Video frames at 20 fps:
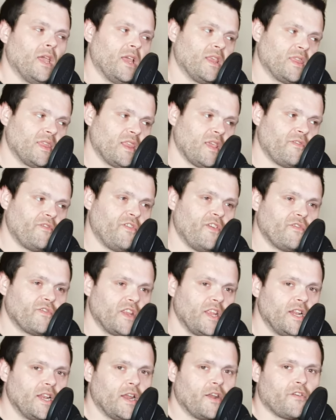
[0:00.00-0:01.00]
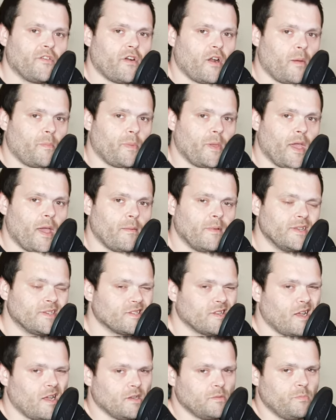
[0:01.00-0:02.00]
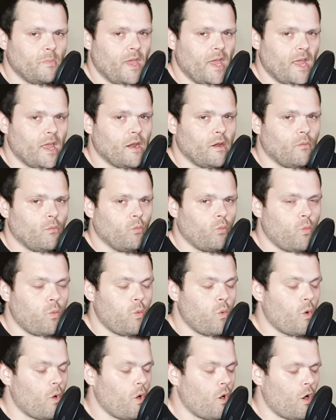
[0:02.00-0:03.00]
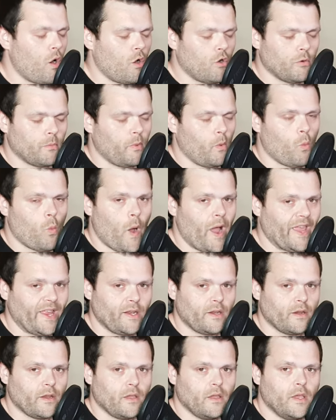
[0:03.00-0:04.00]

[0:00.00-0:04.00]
at fifteen hundred R P M, it starts making a horrible whine.